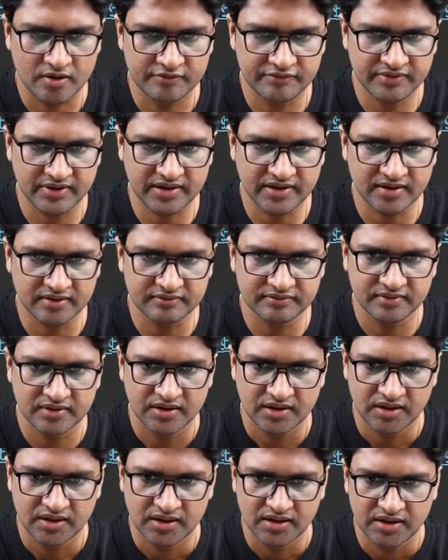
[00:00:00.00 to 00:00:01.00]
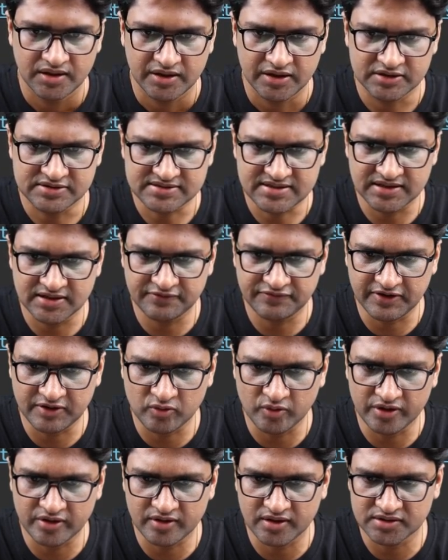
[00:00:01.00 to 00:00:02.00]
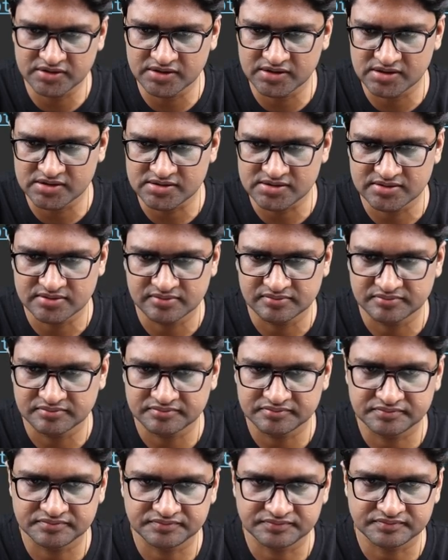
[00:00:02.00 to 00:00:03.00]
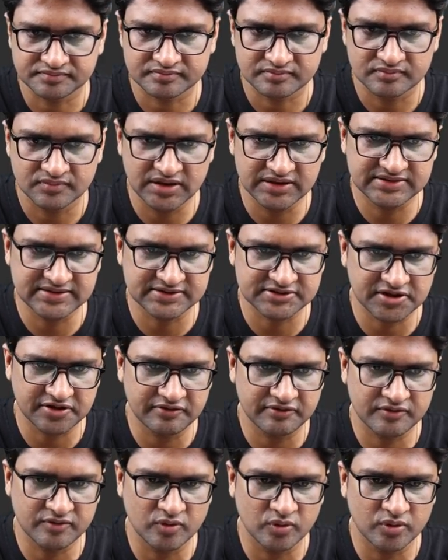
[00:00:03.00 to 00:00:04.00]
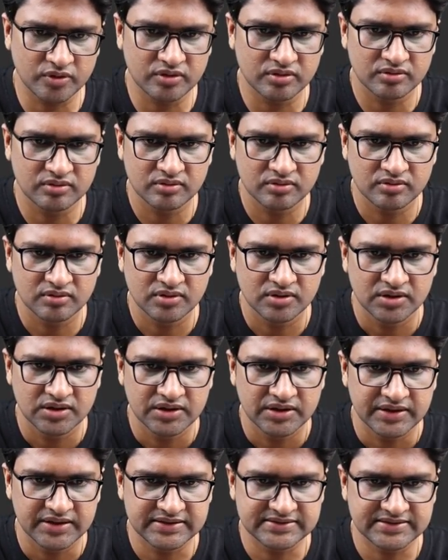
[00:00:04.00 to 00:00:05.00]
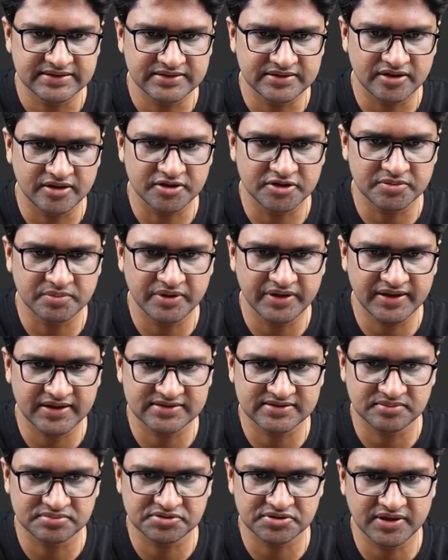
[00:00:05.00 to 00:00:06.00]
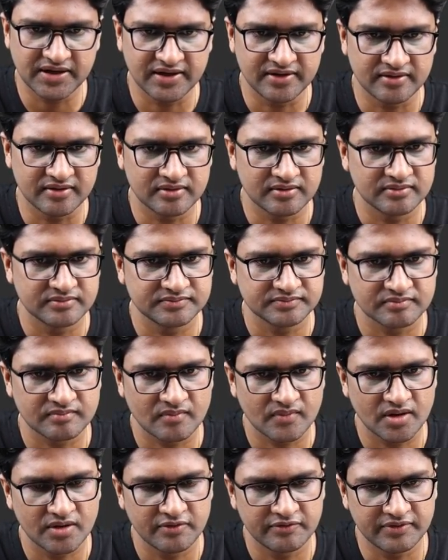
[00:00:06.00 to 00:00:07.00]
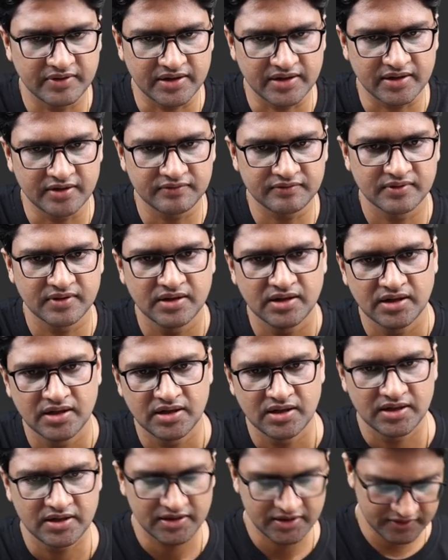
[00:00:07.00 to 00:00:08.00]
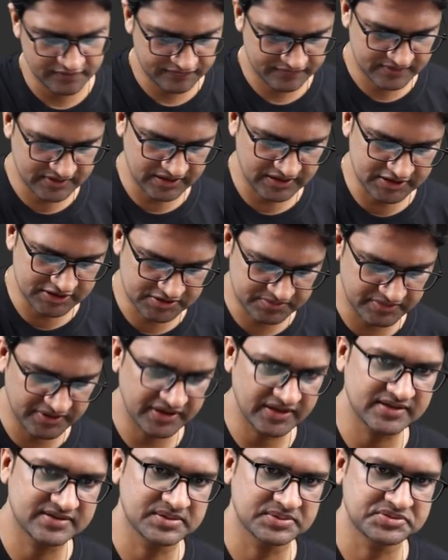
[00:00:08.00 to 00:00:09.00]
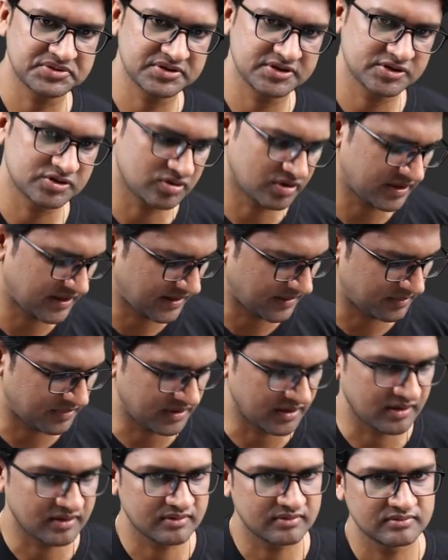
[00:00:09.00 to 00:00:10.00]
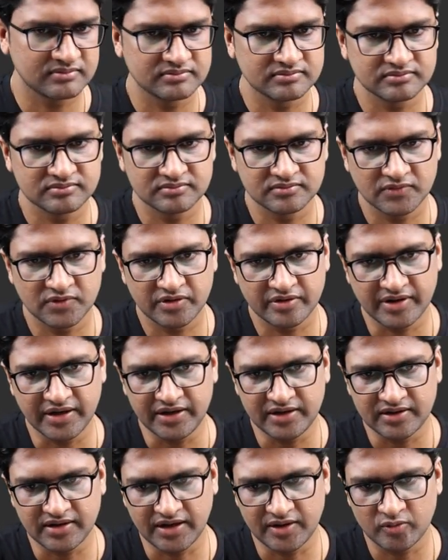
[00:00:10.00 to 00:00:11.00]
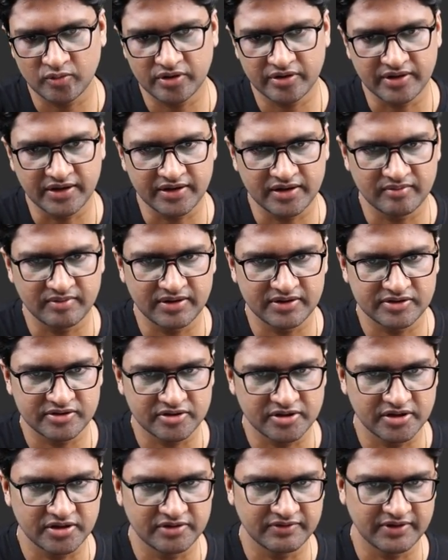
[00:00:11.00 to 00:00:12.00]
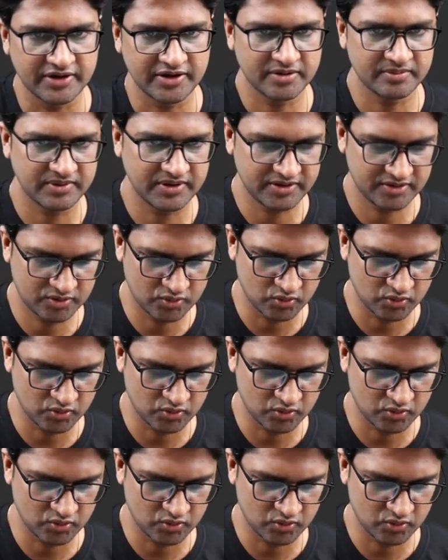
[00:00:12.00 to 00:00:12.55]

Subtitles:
Fair enough. Still, if I go and run this section of the code is saying the arithmetic exception handled. Fair enough. If the arithmetic exception is not happening, right, I go and write it like 3 divided by